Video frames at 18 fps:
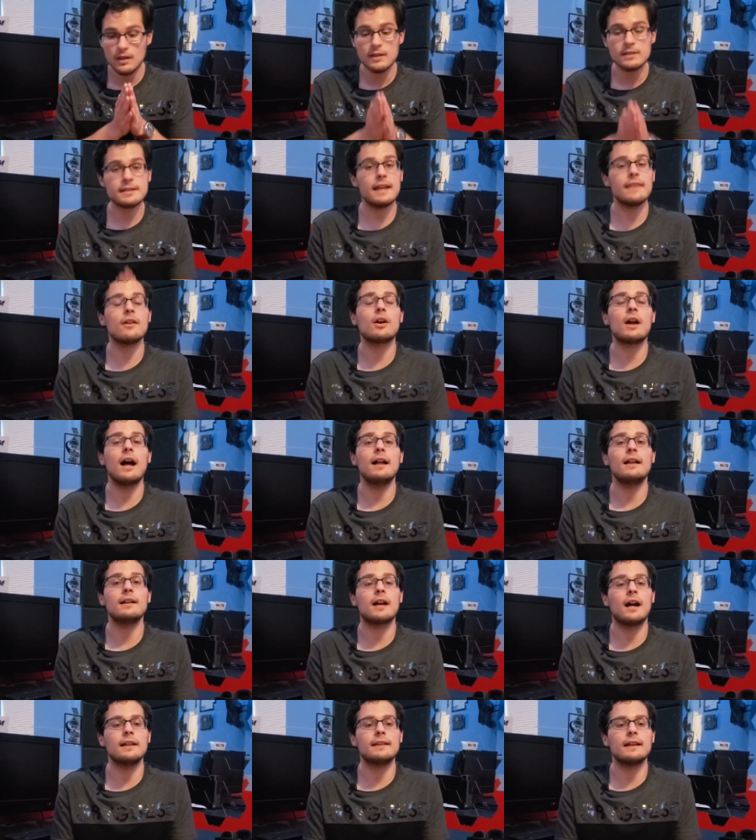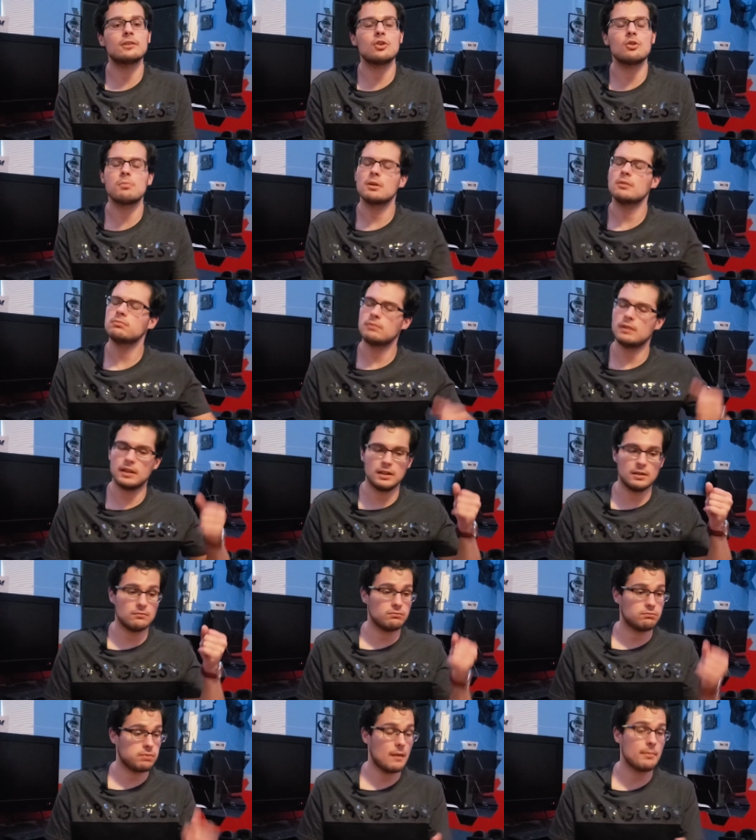Say they'll con contact Uber, they're
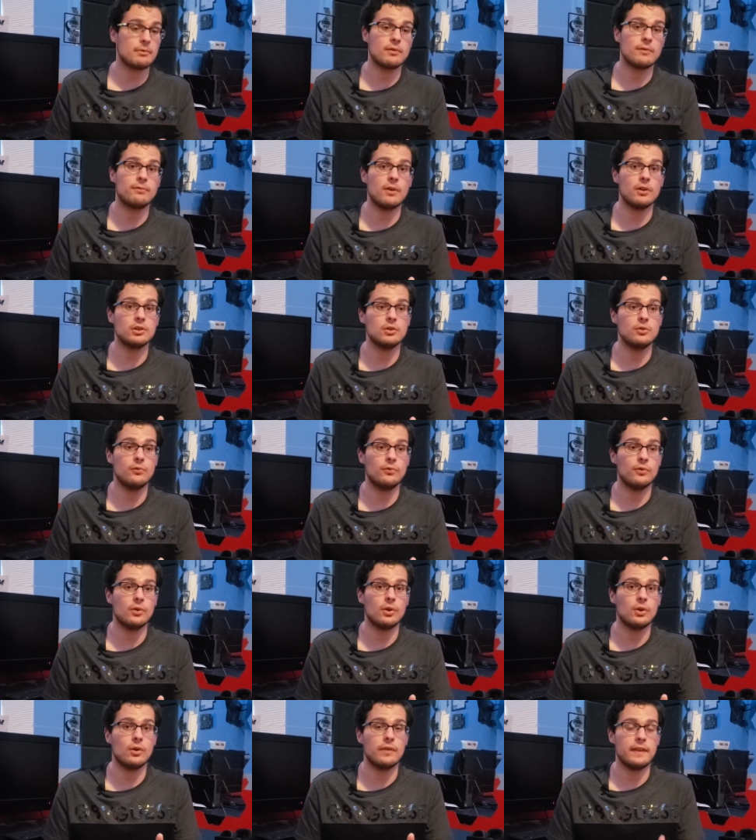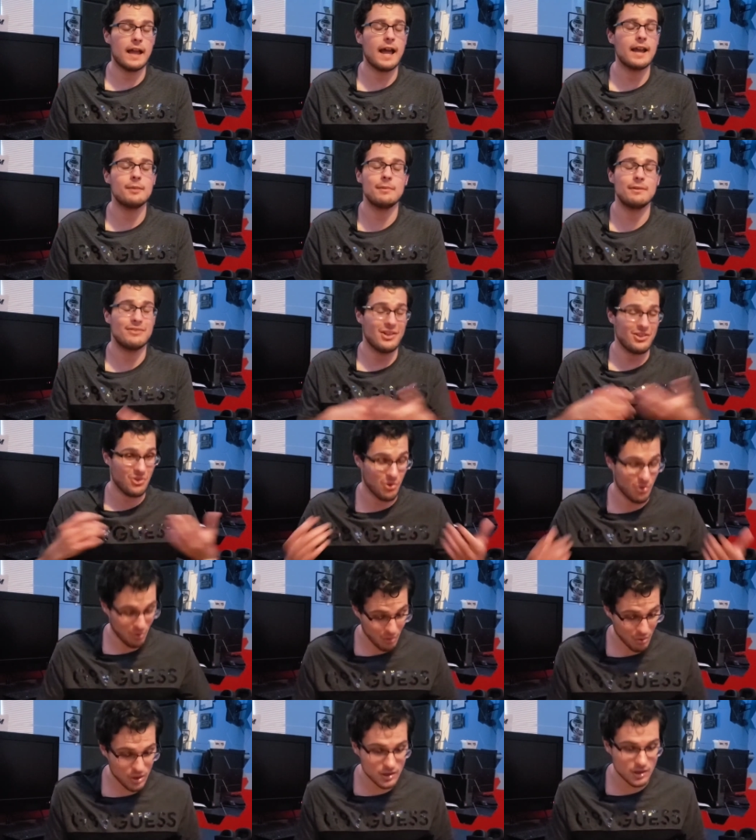going to probably refund you for the item, if not the
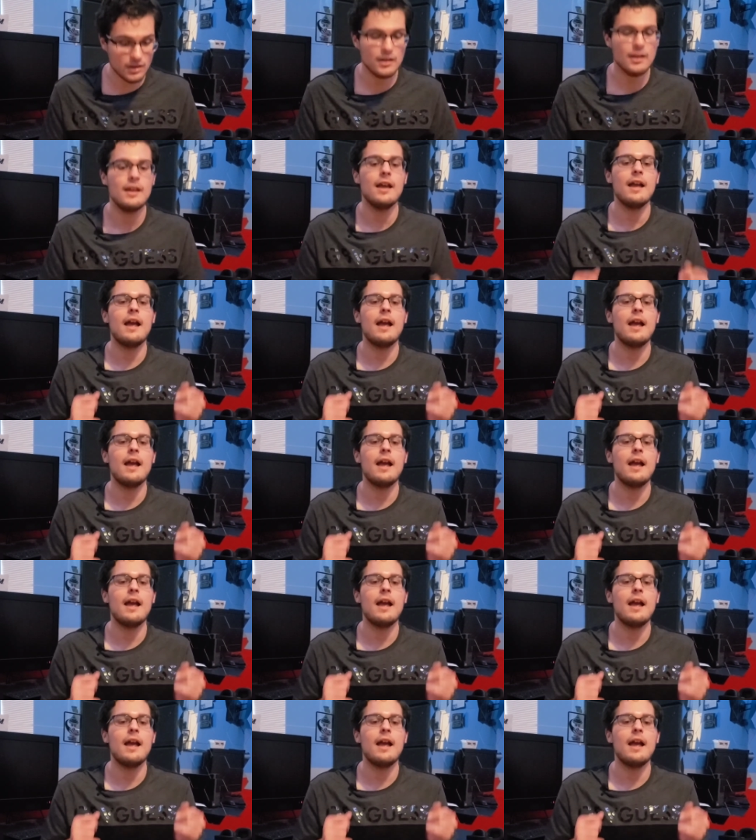whole order,